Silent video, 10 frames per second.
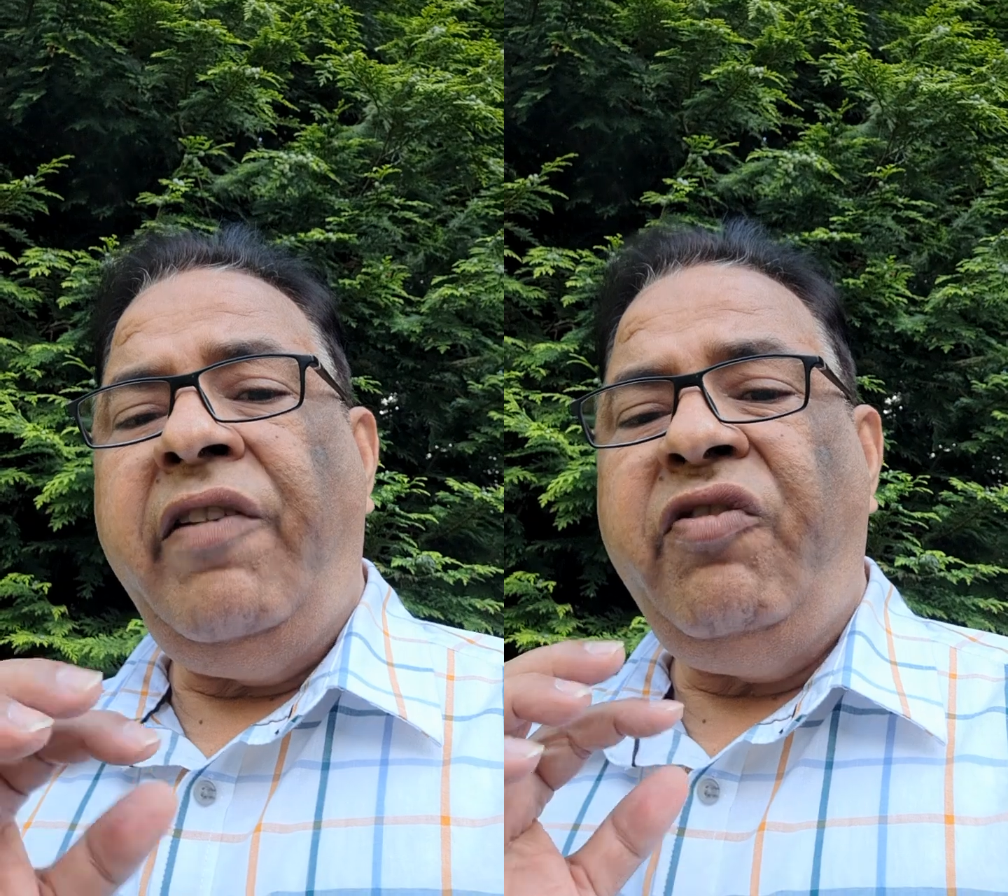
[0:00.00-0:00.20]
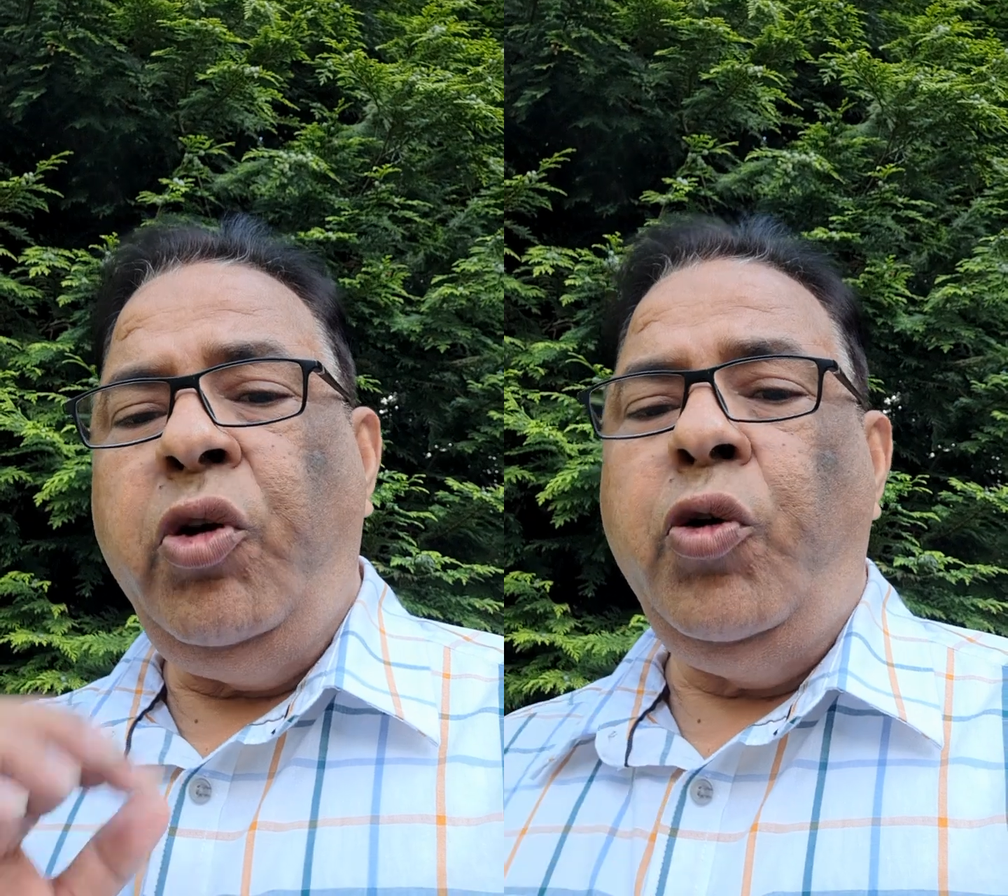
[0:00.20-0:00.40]

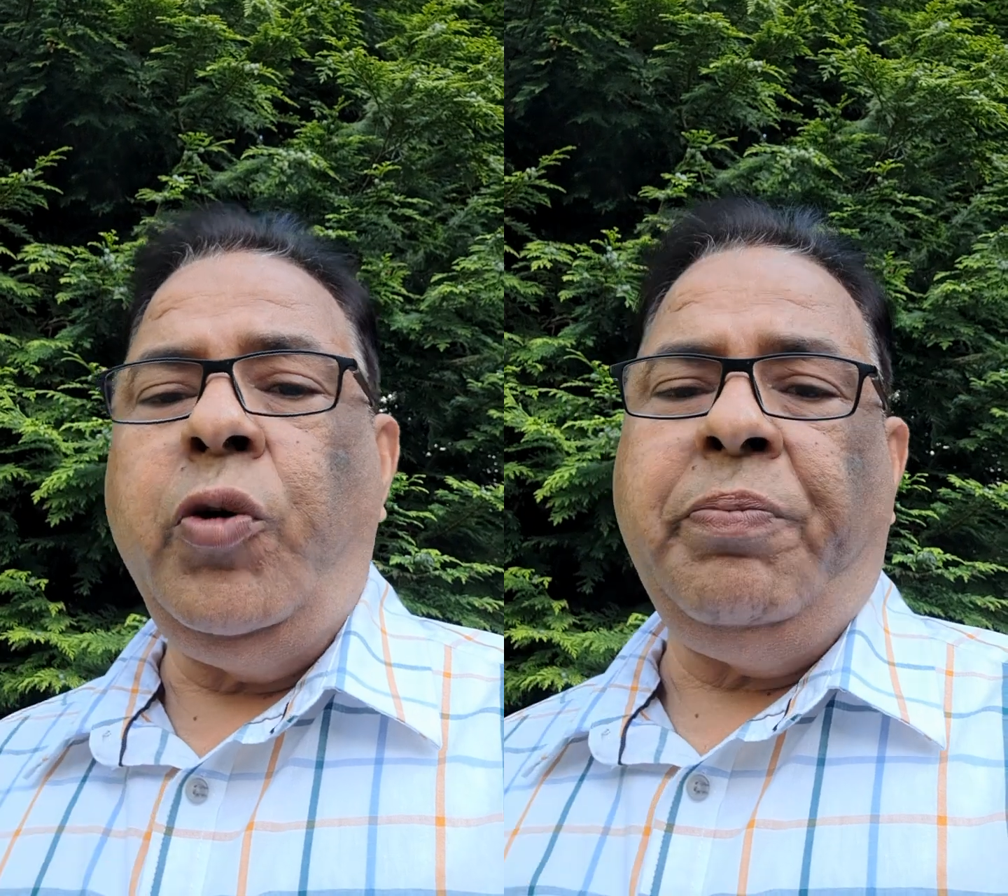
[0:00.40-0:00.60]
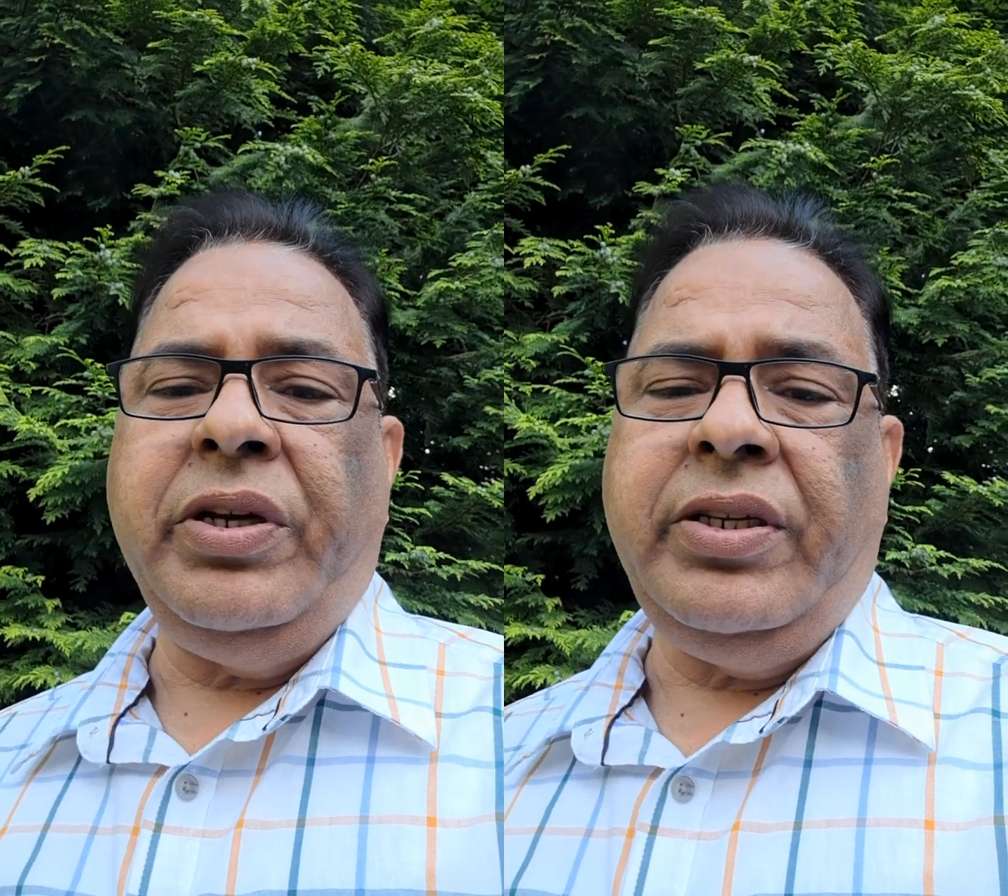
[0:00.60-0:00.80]
if you
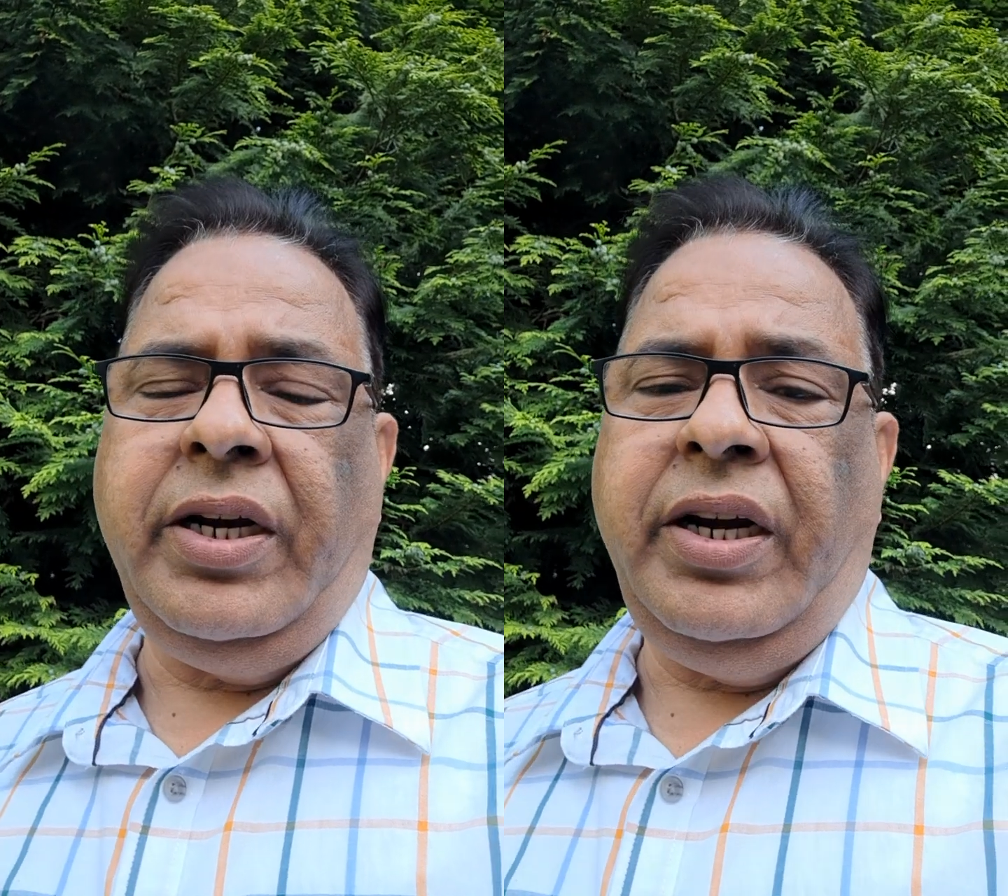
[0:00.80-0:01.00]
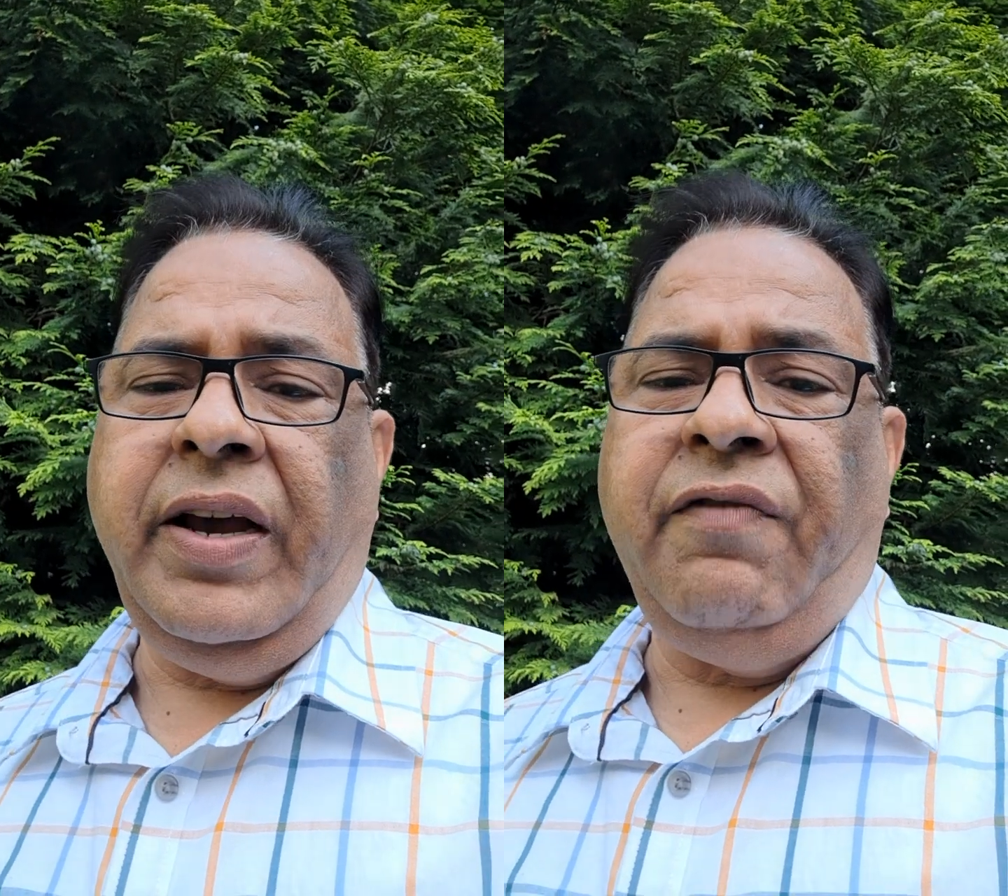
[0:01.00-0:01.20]
know
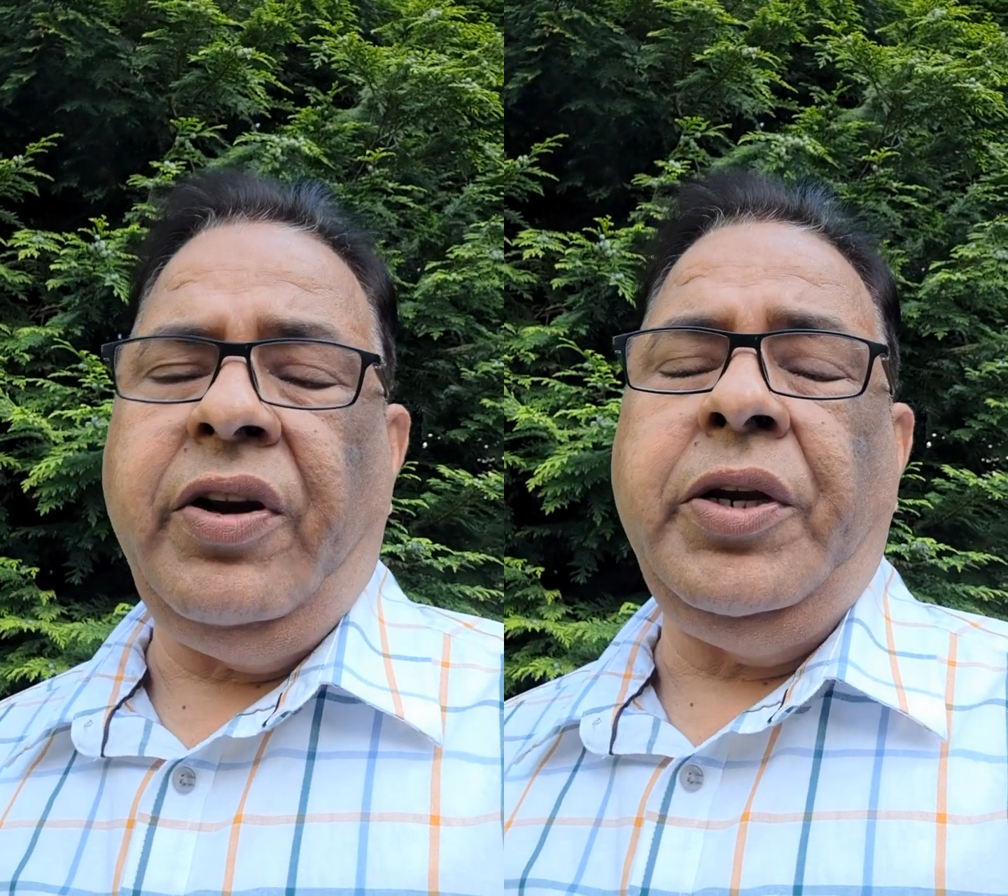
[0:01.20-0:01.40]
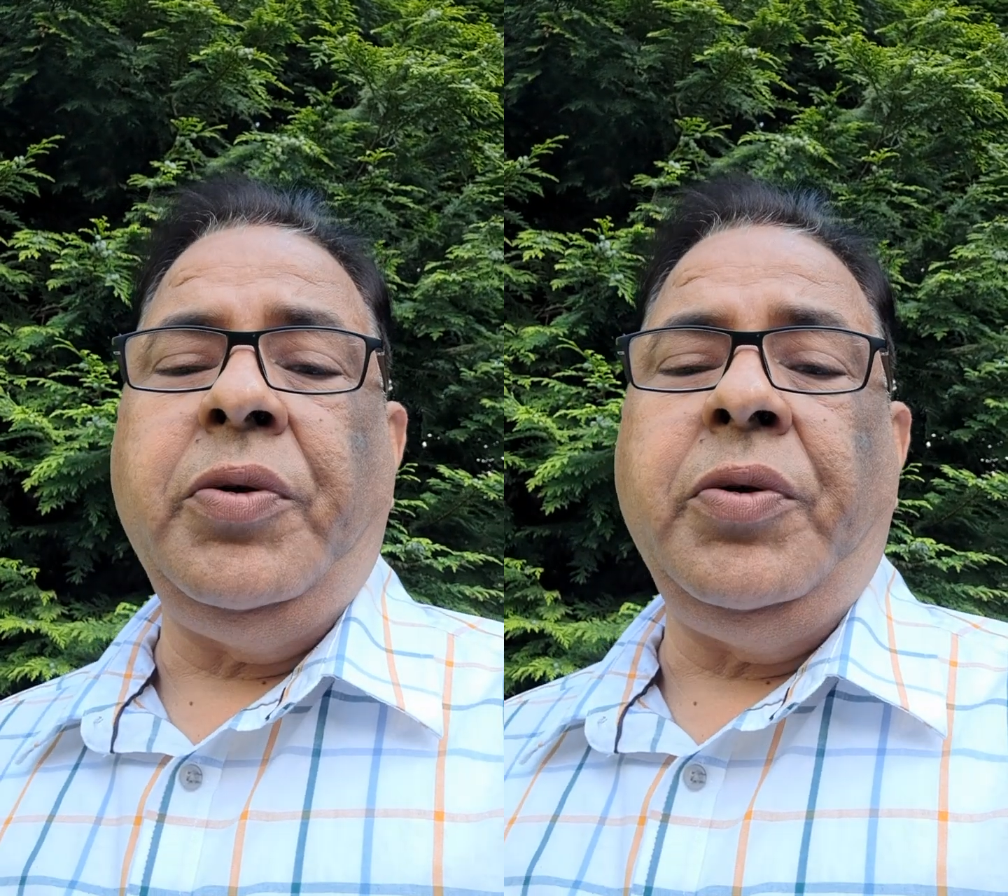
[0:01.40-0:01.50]
present indefinite,